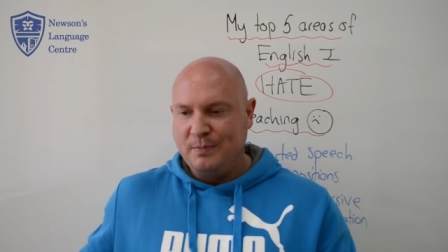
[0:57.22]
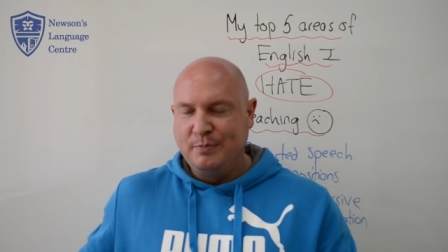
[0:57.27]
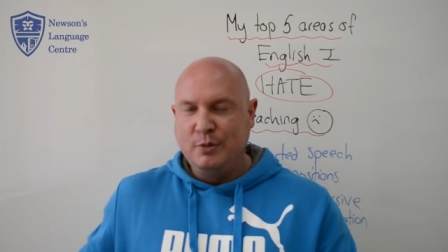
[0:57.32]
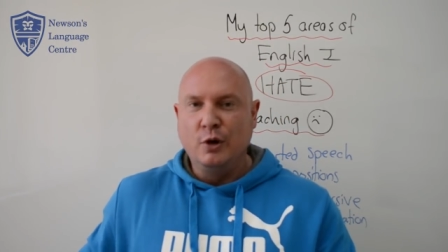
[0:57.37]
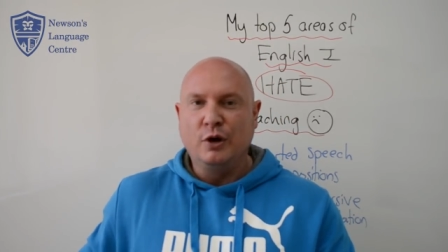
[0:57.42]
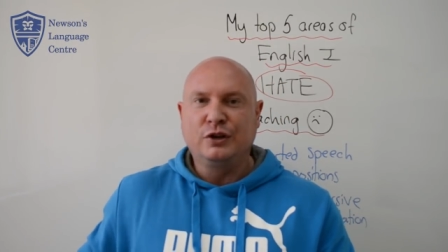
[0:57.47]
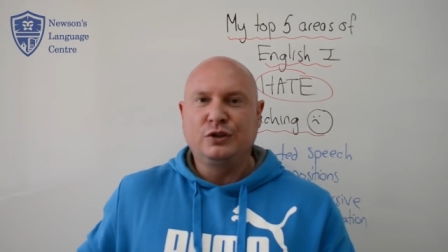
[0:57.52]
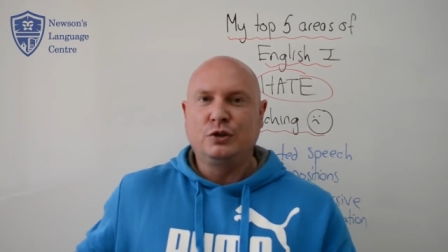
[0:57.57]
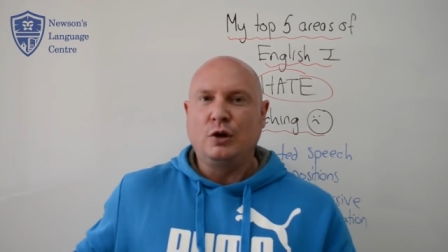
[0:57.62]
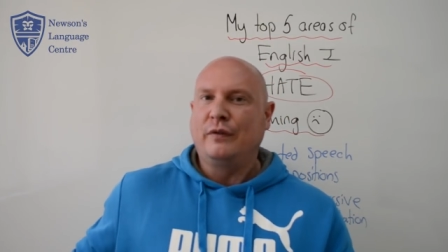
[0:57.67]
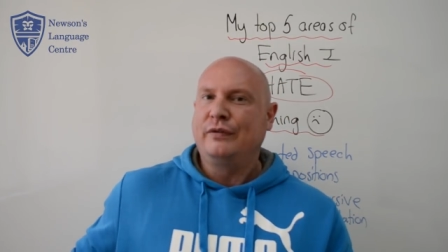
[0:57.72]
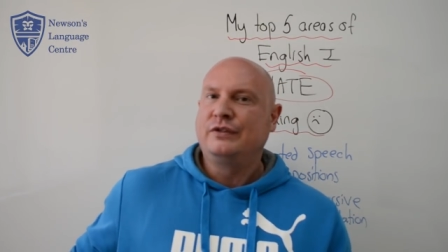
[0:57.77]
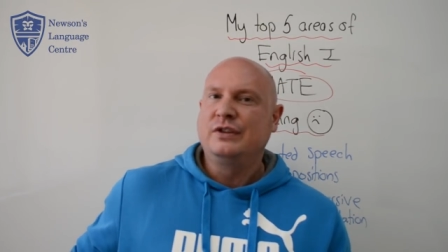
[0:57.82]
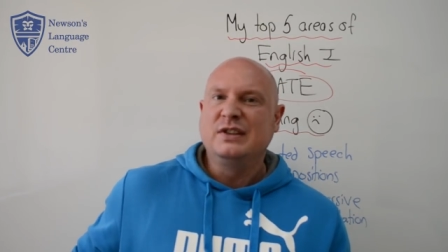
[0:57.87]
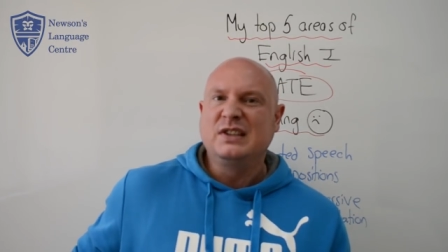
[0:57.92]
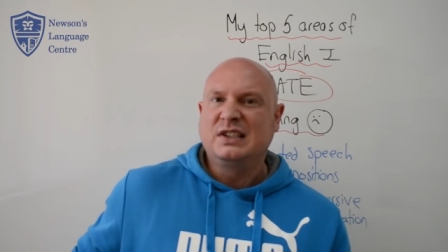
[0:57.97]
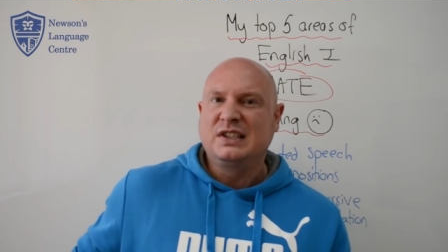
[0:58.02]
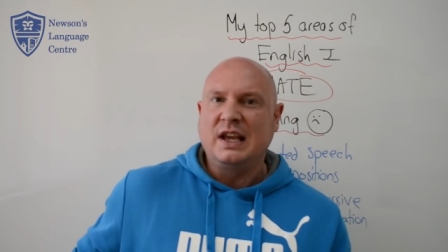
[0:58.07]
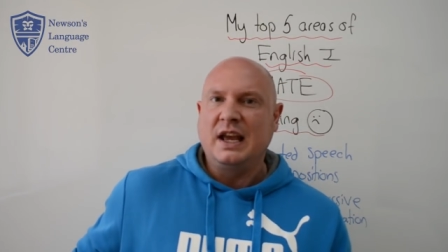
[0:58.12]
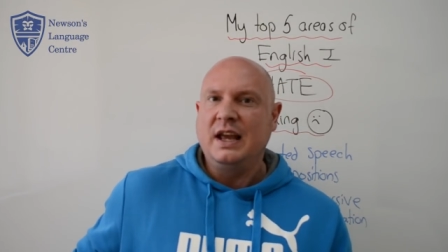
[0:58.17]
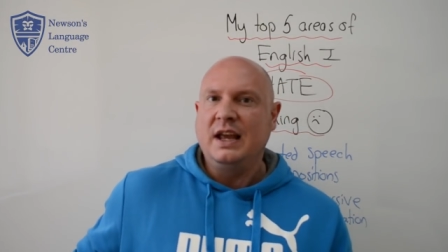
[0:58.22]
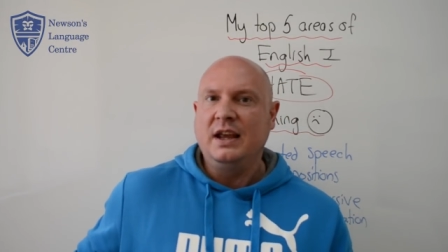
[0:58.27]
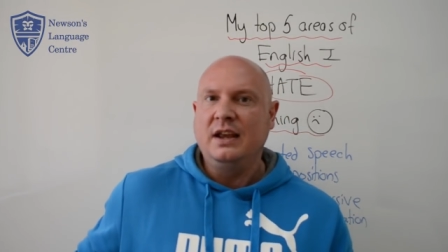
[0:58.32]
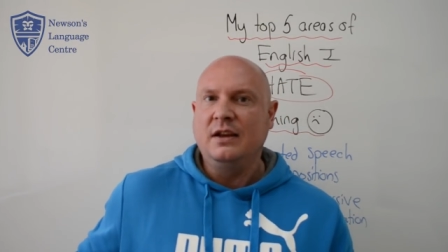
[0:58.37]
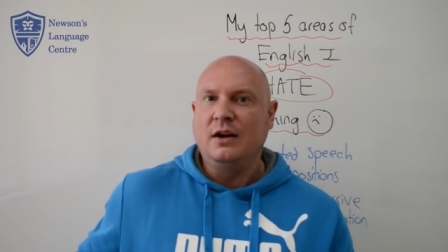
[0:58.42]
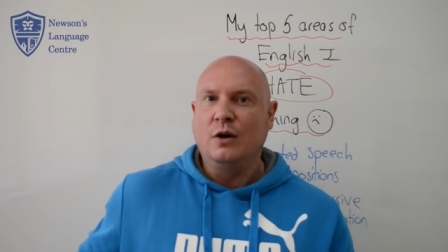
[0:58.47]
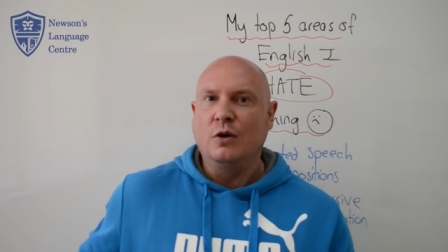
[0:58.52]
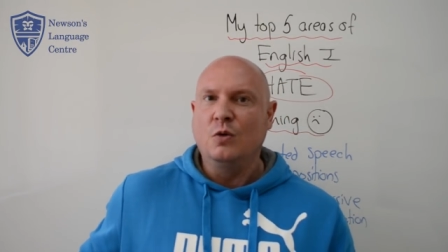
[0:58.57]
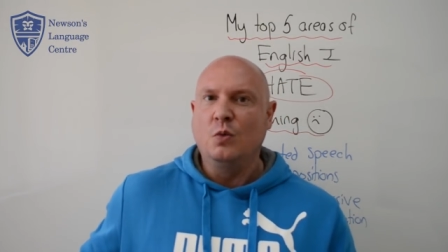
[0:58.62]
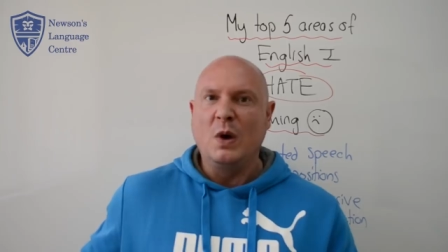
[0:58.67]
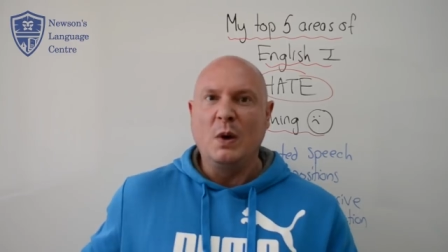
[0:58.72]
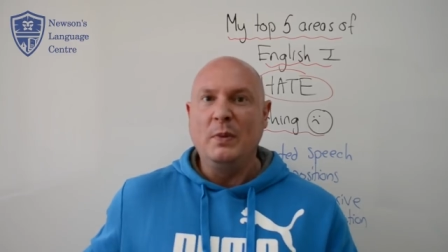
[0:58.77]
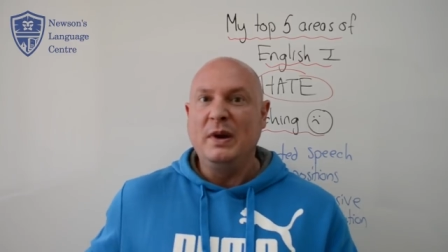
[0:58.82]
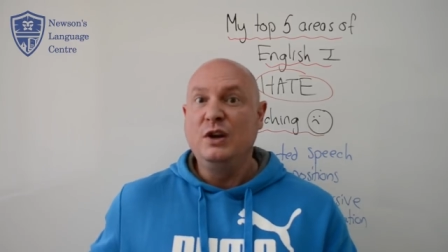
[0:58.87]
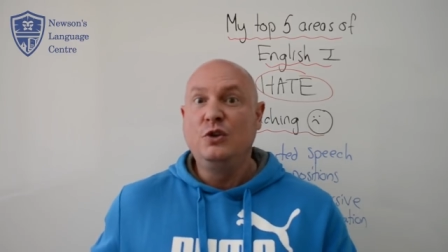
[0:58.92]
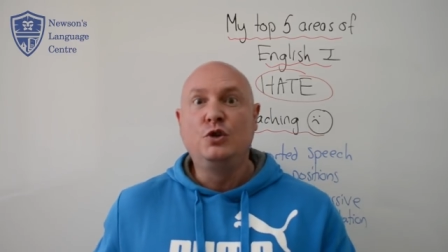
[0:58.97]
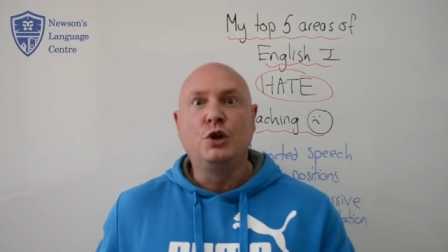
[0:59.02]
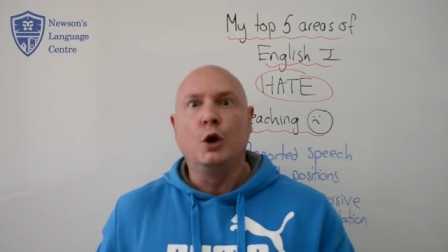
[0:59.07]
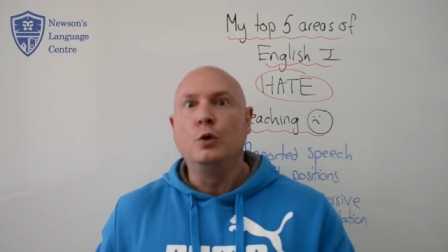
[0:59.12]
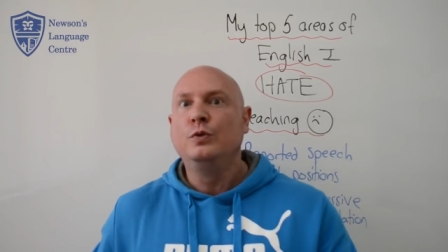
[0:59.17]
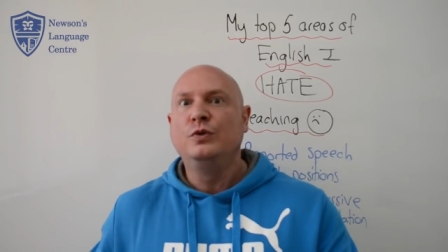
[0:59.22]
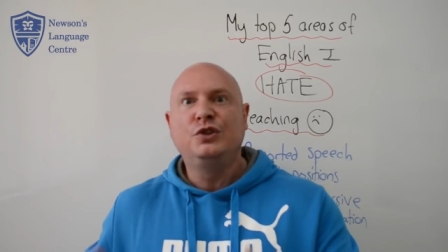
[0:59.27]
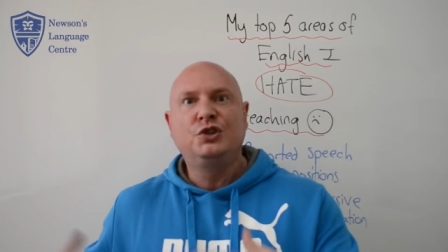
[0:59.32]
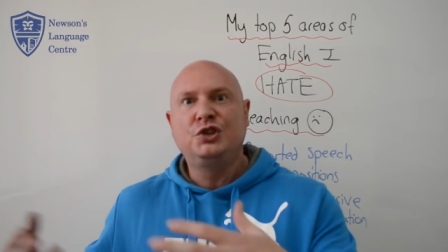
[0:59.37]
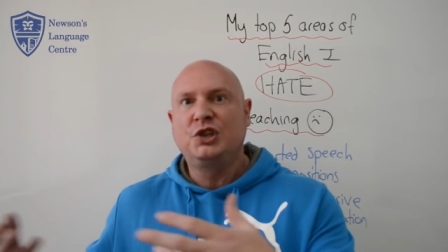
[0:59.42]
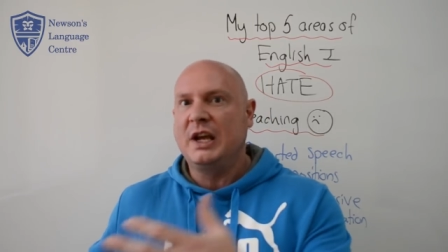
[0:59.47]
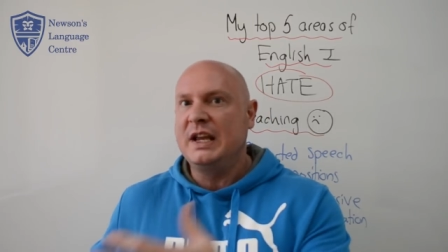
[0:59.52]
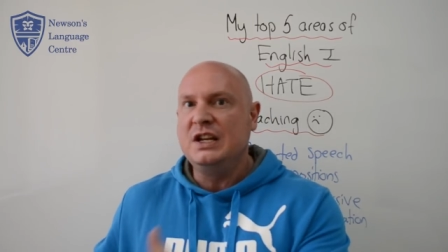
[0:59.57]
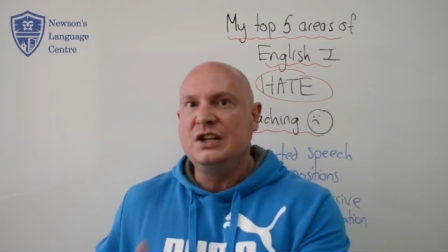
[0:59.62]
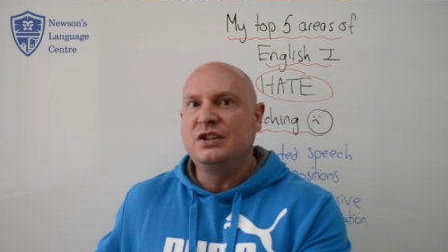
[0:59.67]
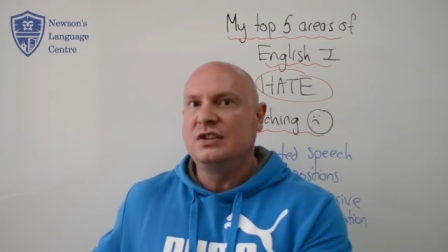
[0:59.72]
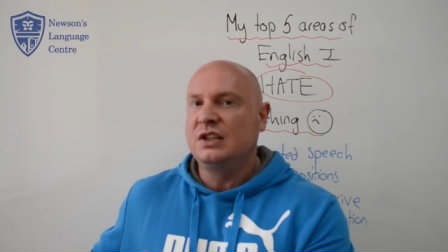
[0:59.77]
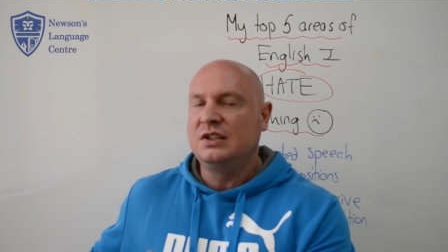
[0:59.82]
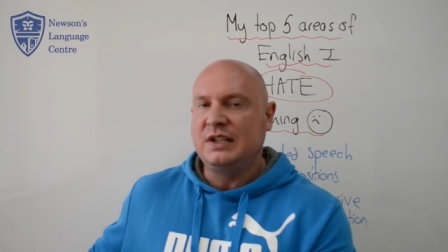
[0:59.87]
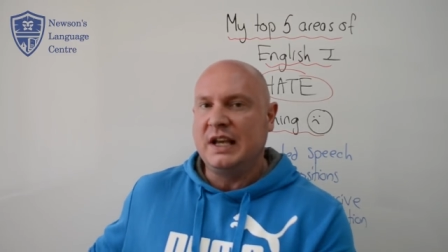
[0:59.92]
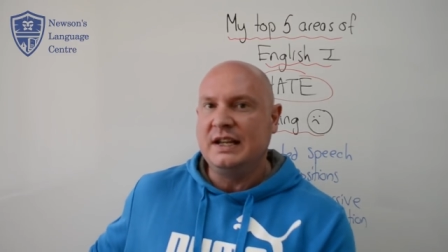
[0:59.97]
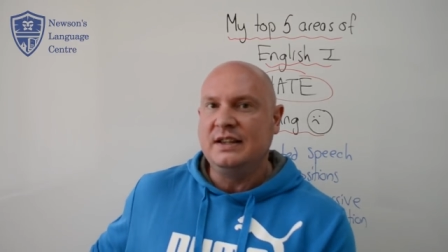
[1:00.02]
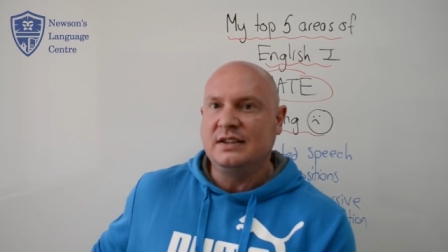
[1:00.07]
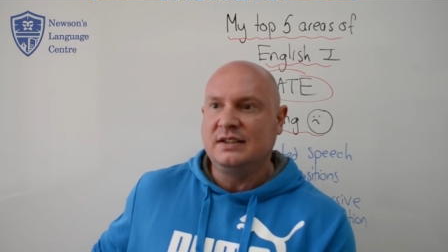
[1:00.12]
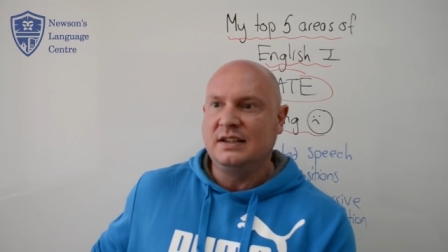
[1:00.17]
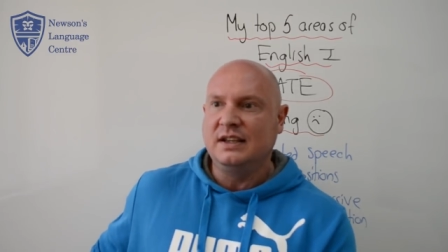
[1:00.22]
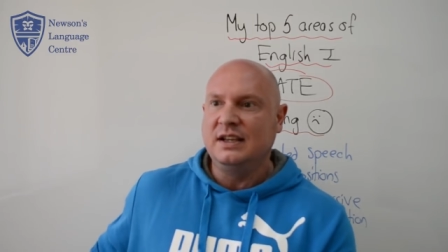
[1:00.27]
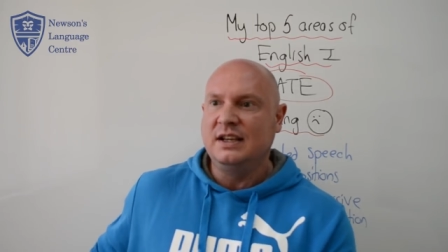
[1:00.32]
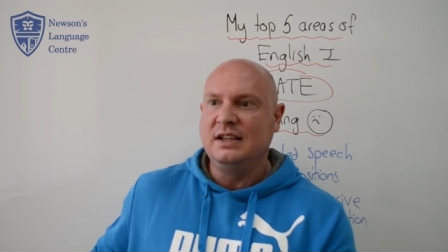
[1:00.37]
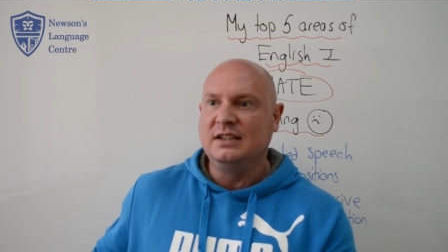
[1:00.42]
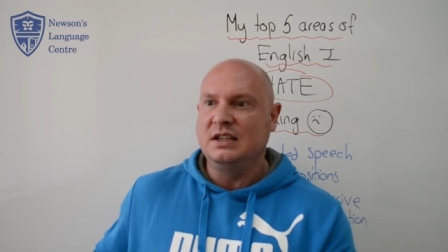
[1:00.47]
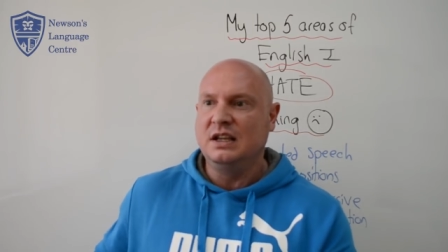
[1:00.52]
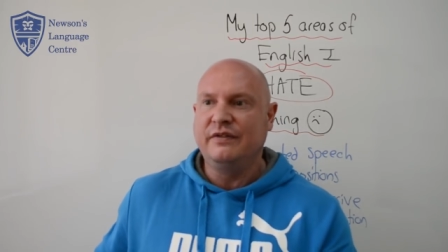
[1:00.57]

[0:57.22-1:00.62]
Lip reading: books often say, oh, when we don't change the tenses,